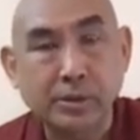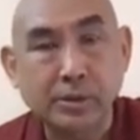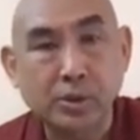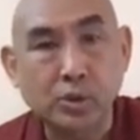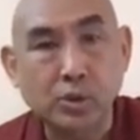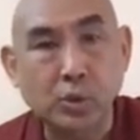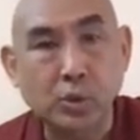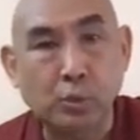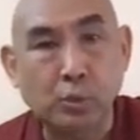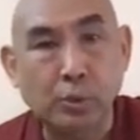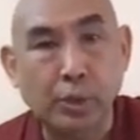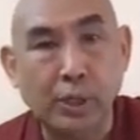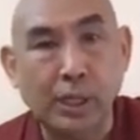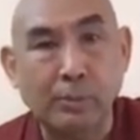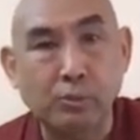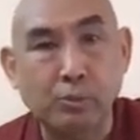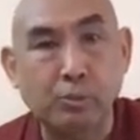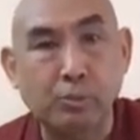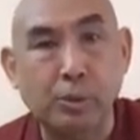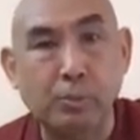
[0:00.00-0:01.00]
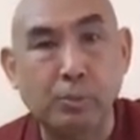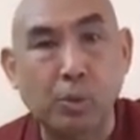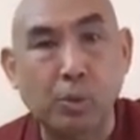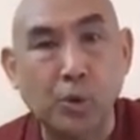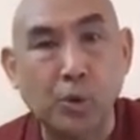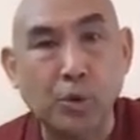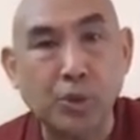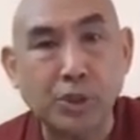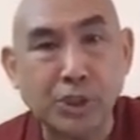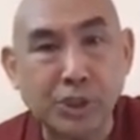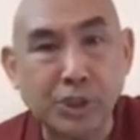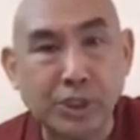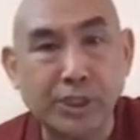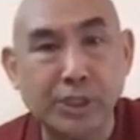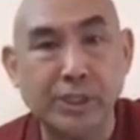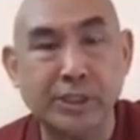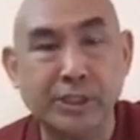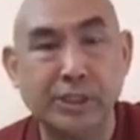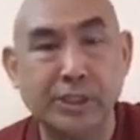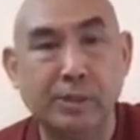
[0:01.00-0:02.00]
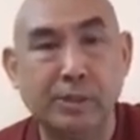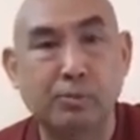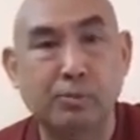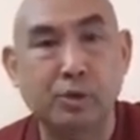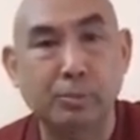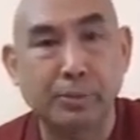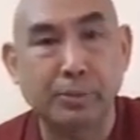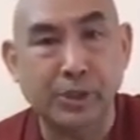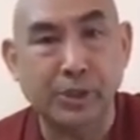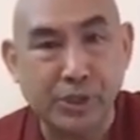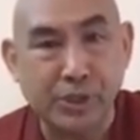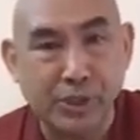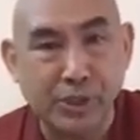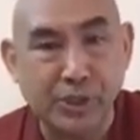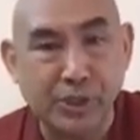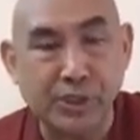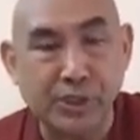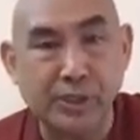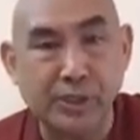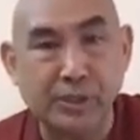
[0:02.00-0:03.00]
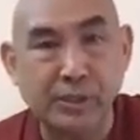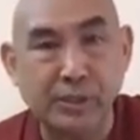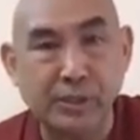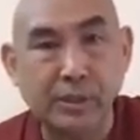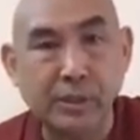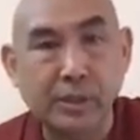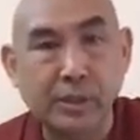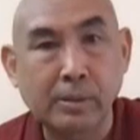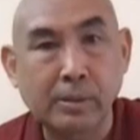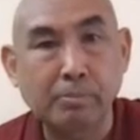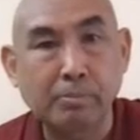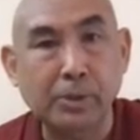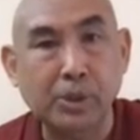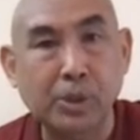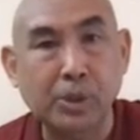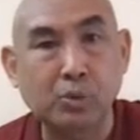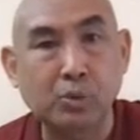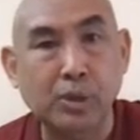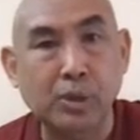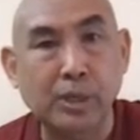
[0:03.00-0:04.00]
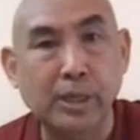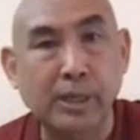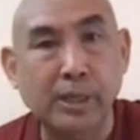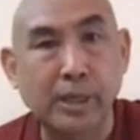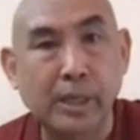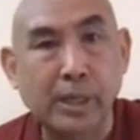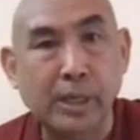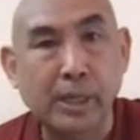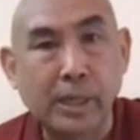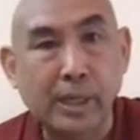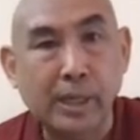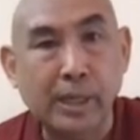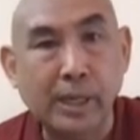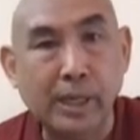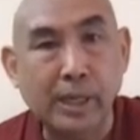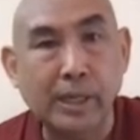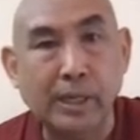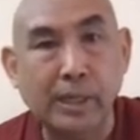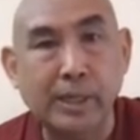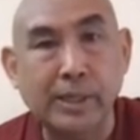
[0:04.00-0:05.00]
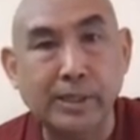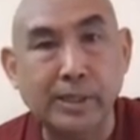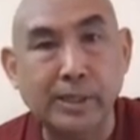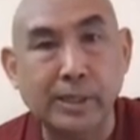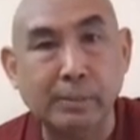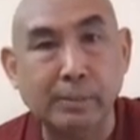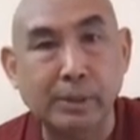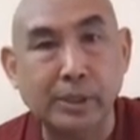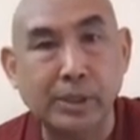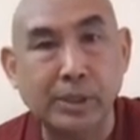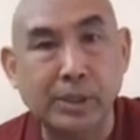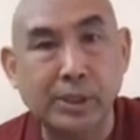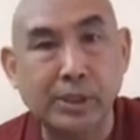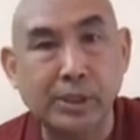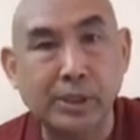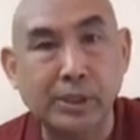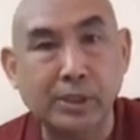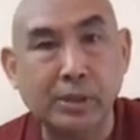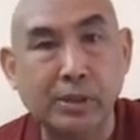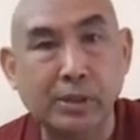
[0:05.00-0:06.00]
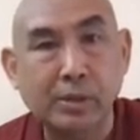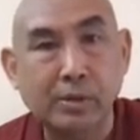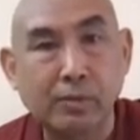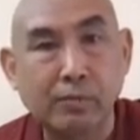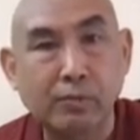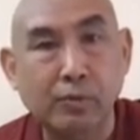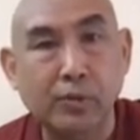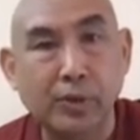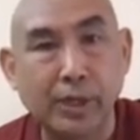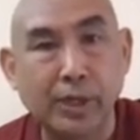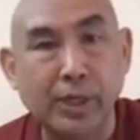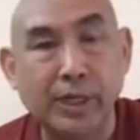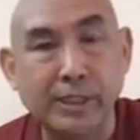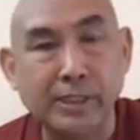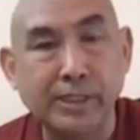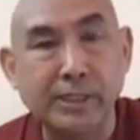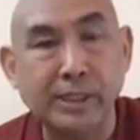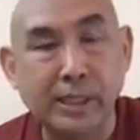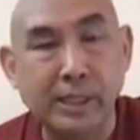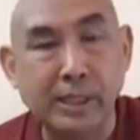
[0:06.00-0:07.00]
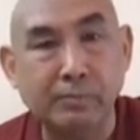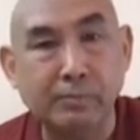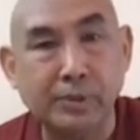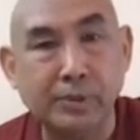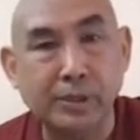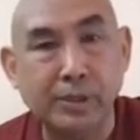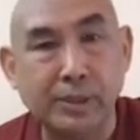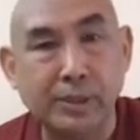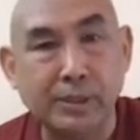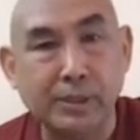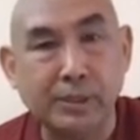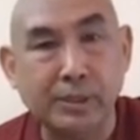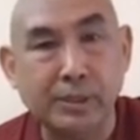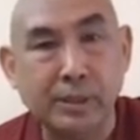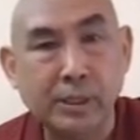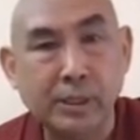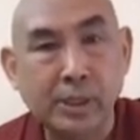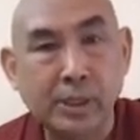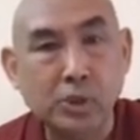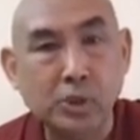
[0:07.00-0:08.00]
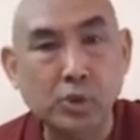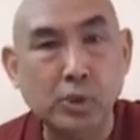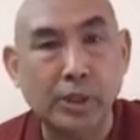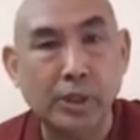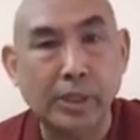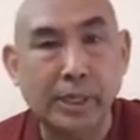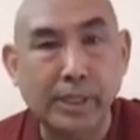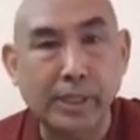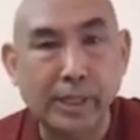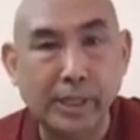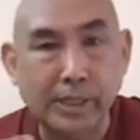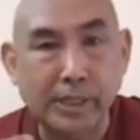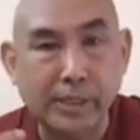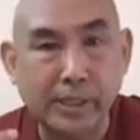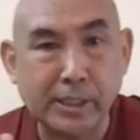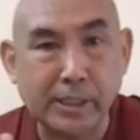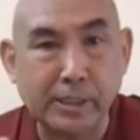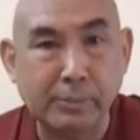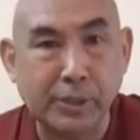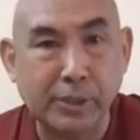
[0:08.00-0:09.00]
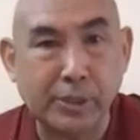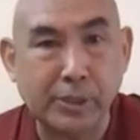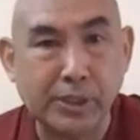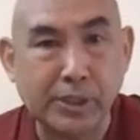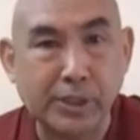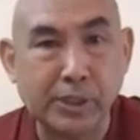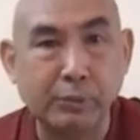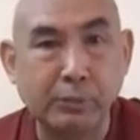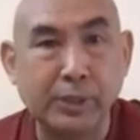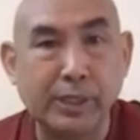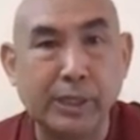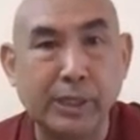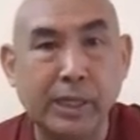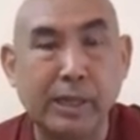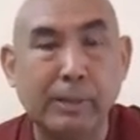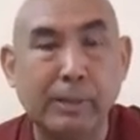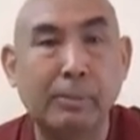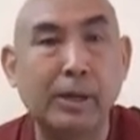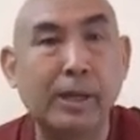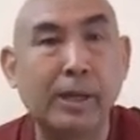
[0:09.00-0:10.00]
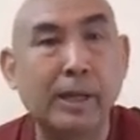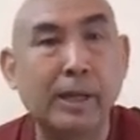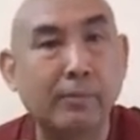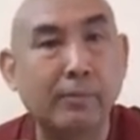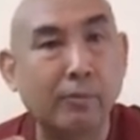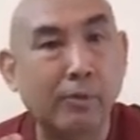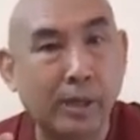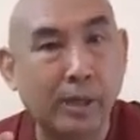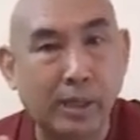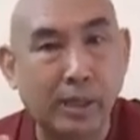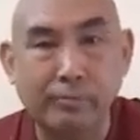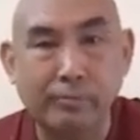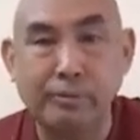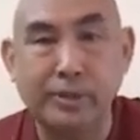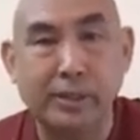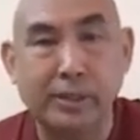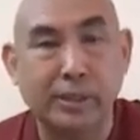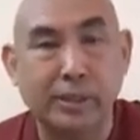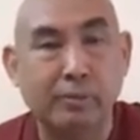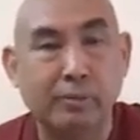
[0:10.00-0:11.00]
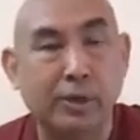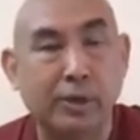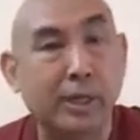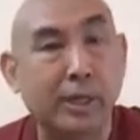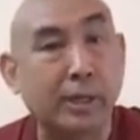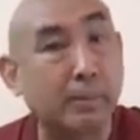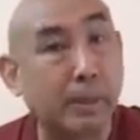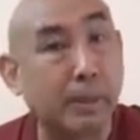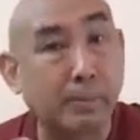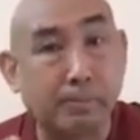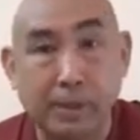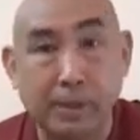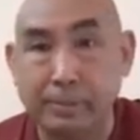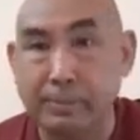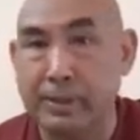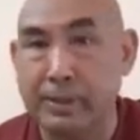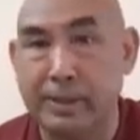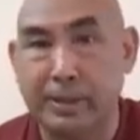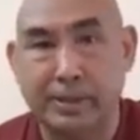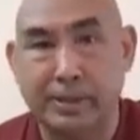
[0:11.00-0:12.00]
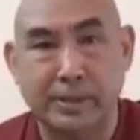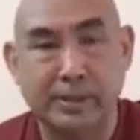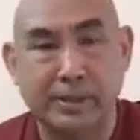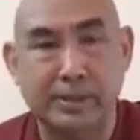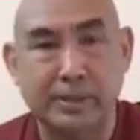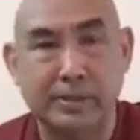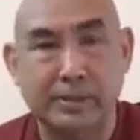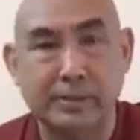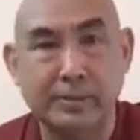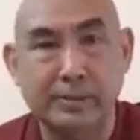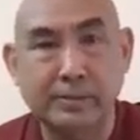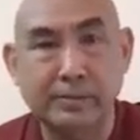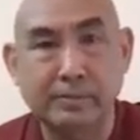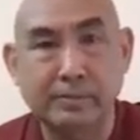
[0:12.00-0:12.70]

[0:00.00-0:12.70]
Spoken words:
So we have to be more serious about meditation, particularly analytical meditation for realizing emptiness. So analytical meditation, we can apply for everything, for impermanence,